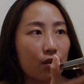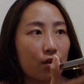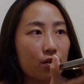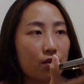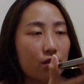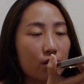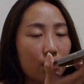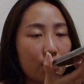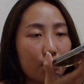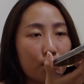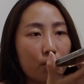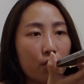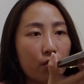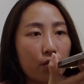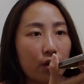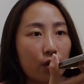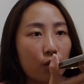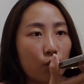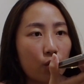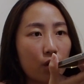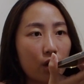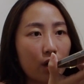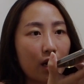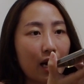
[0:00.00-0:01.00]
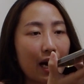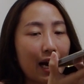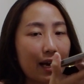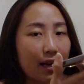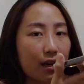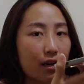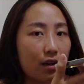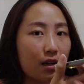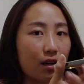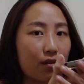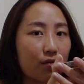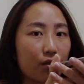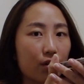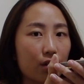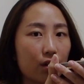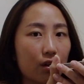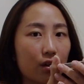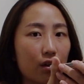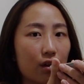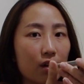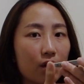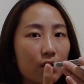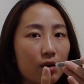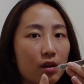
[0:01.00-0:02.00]
to the point where I didn't
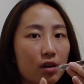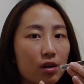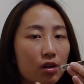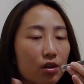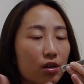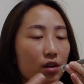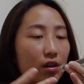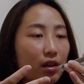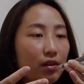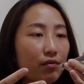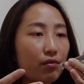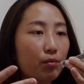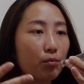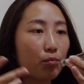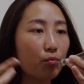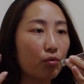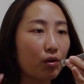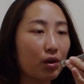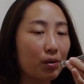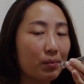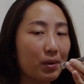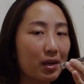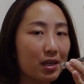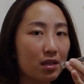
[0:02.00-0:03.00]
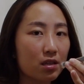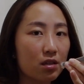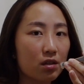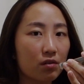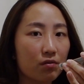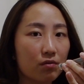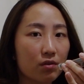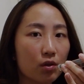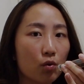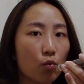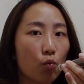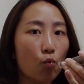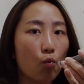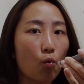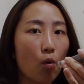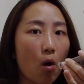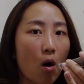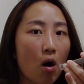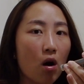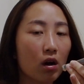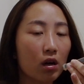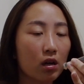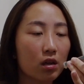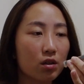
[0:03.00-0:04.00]
even couldn't even bring myself to
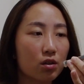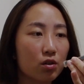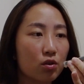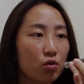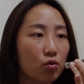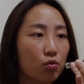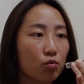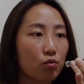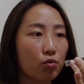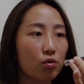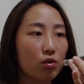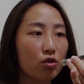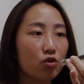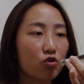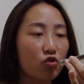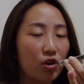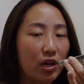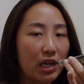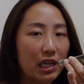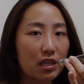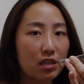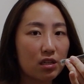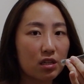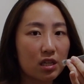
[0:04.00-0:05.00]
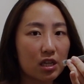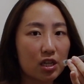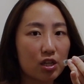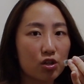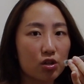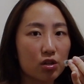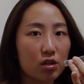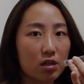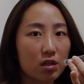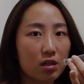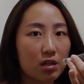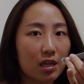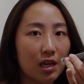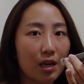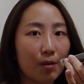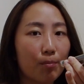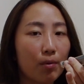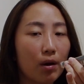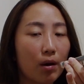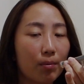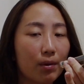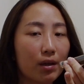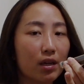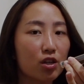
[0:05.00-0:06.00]
walk to the train station to take
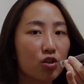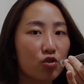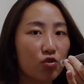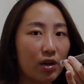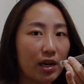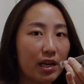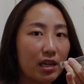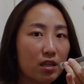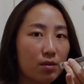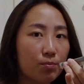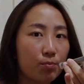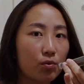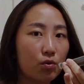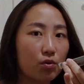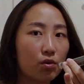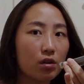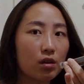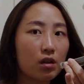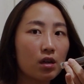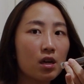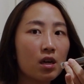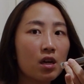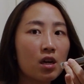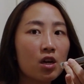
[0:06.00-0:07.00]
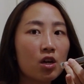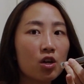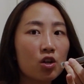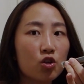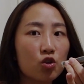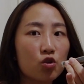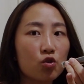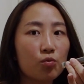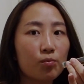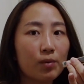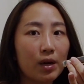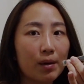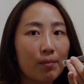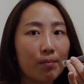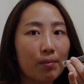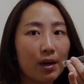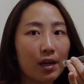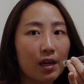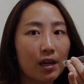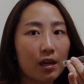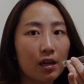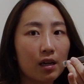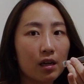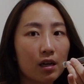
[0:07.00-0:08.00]
public transport to my
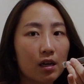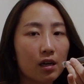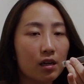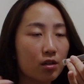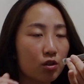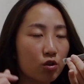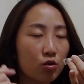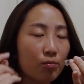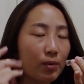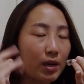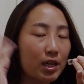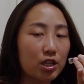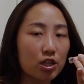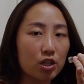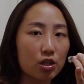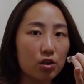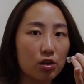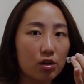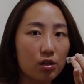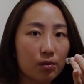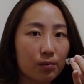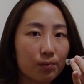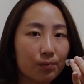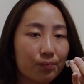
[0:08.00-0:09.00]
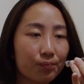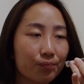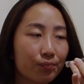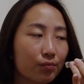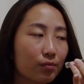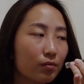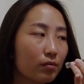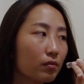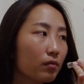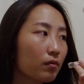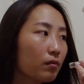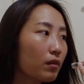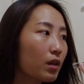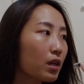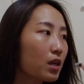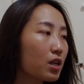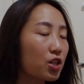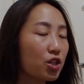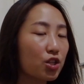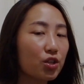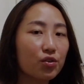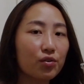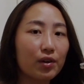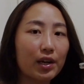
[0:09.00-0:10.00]
to my dinner.
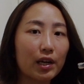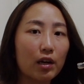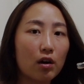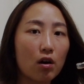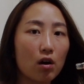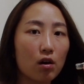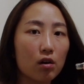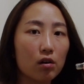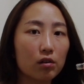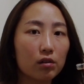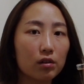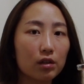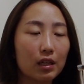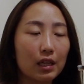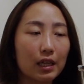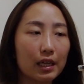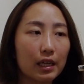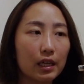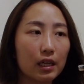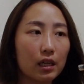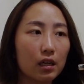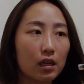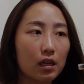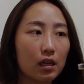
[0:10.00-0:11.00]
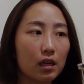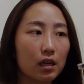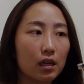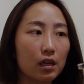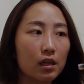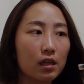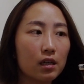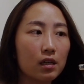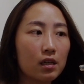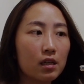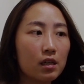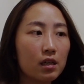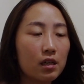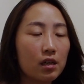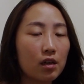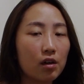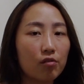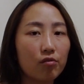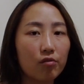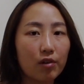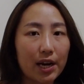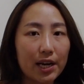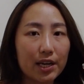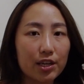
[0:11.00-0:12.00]
So I called like a
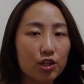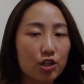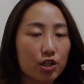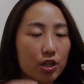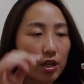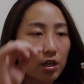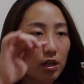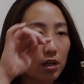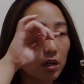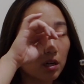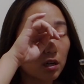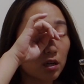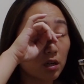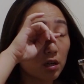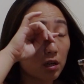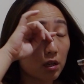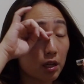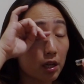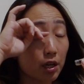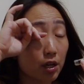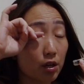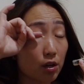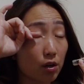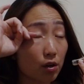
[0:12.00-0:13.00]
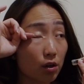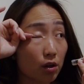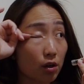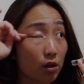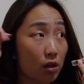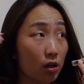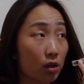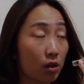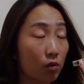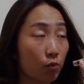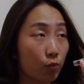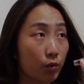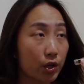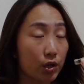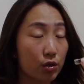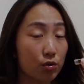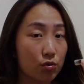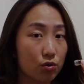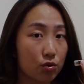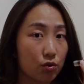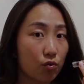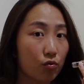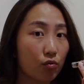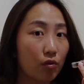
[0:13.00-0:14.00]
ride share. Here we
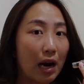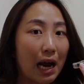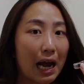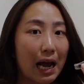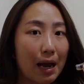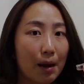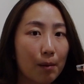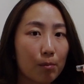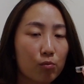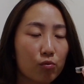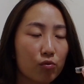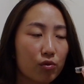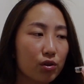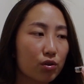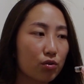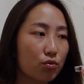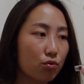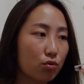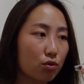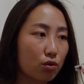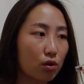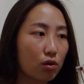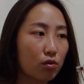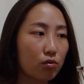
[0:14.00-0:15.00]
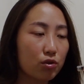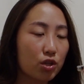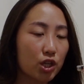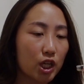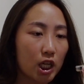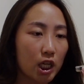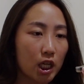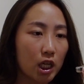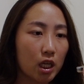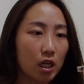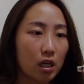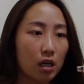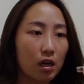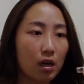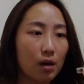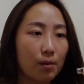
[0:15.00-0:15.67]
use Grab, we use Gojek.